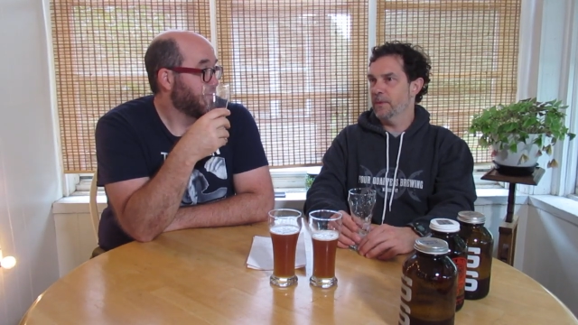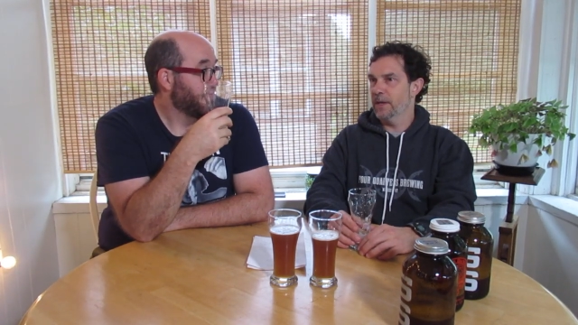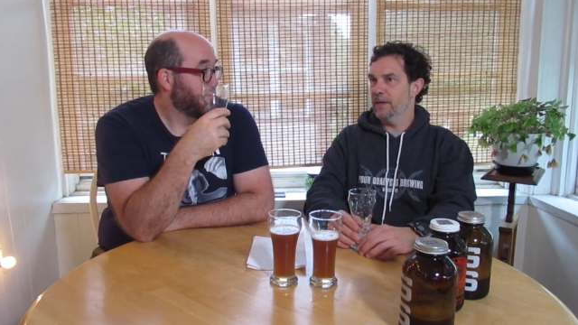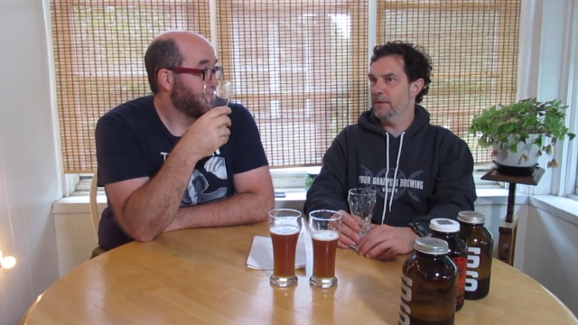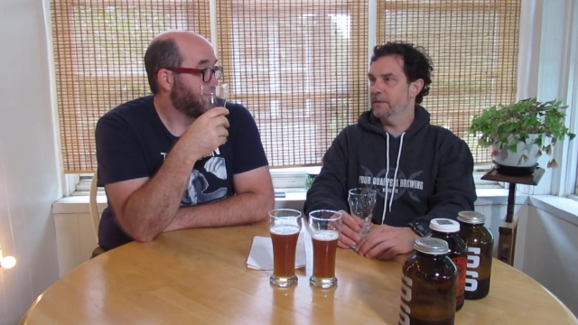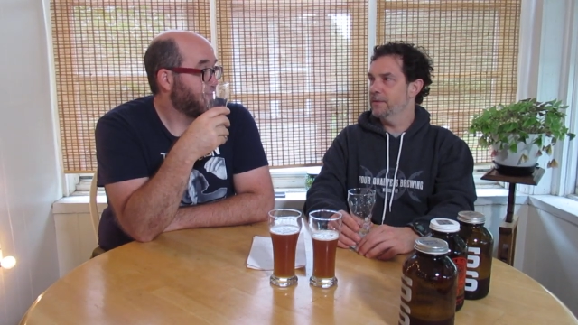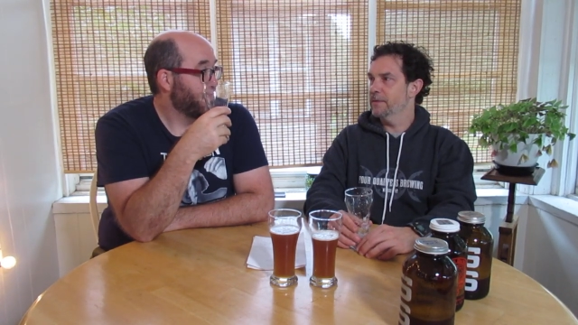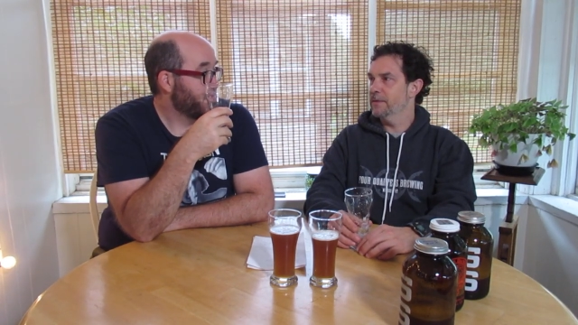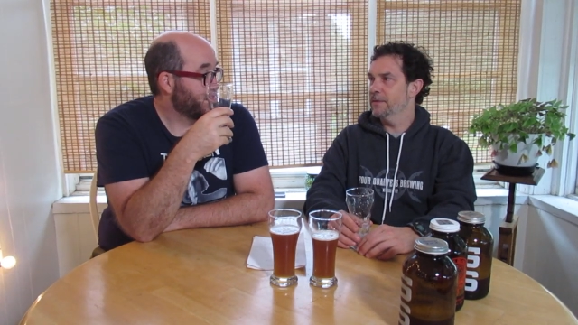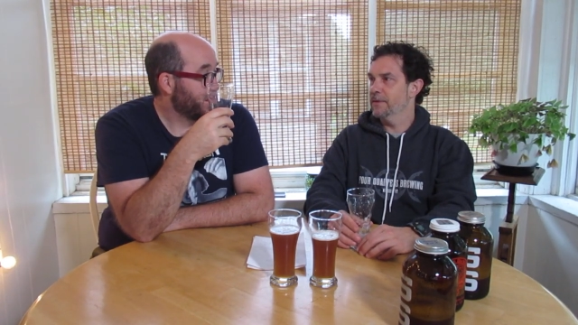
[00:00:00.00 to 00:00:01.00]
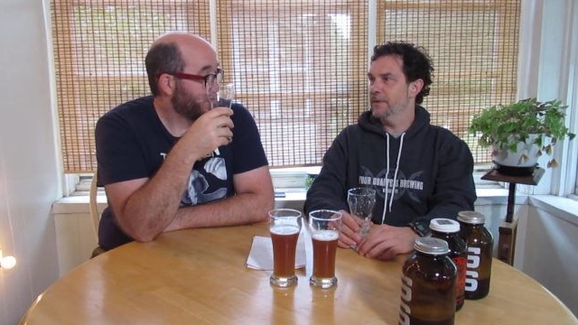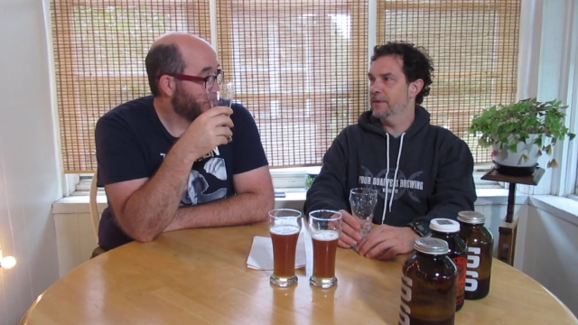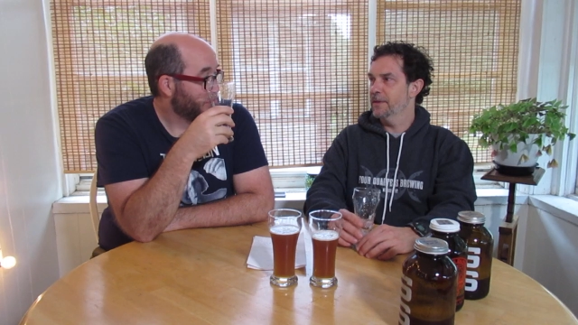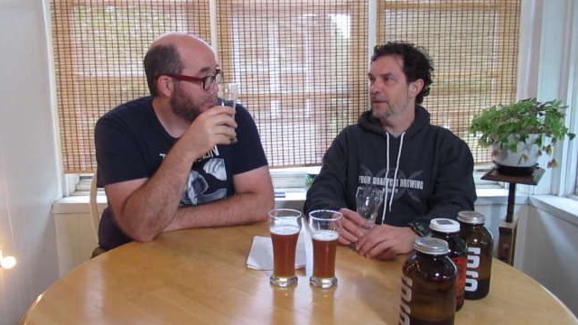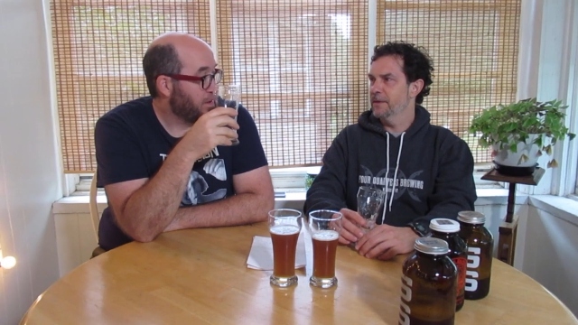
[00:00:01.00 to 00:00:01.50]
Speaker 1: Huh? The
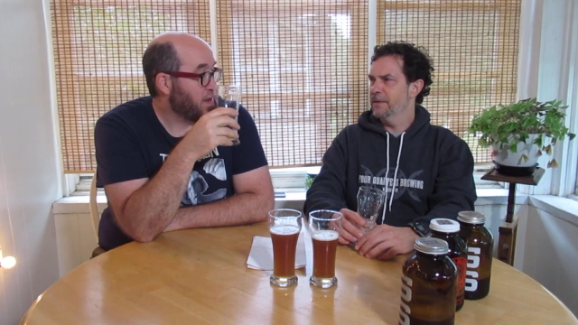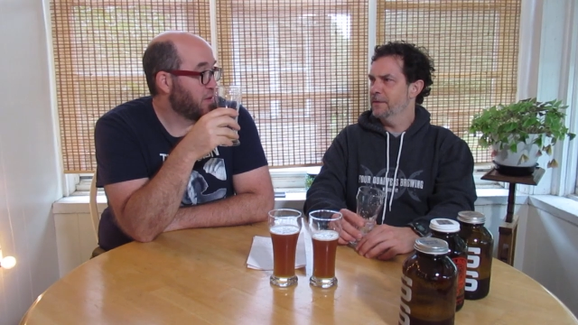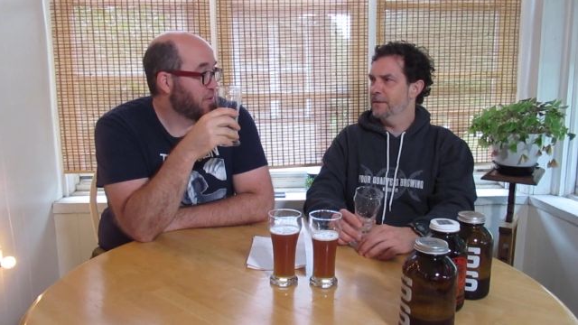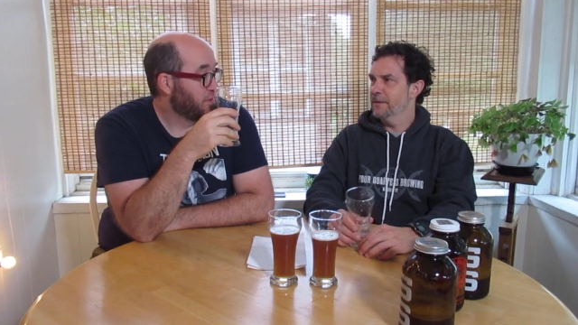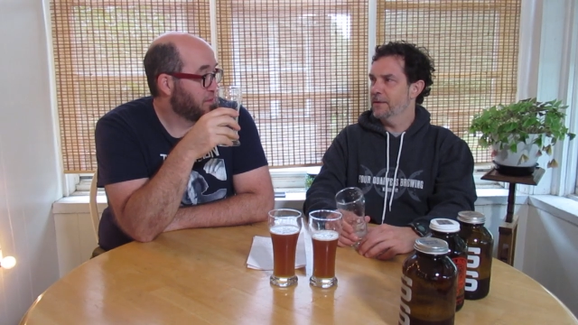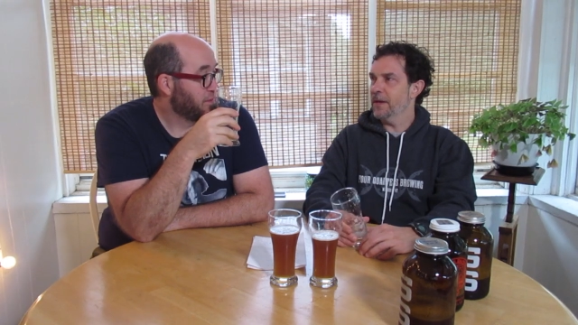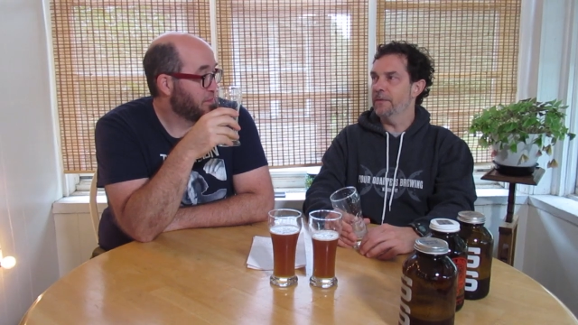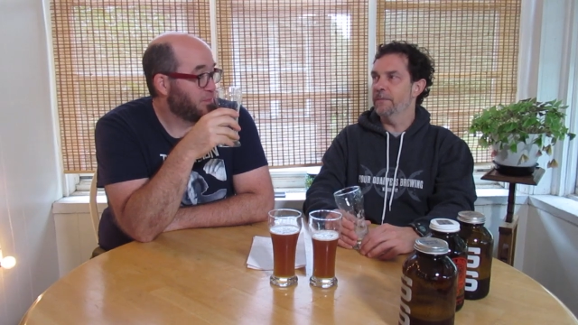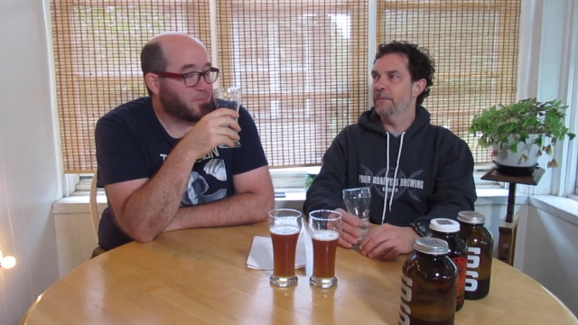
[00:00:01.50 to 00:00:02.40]
Mizza? Mike? Yeah.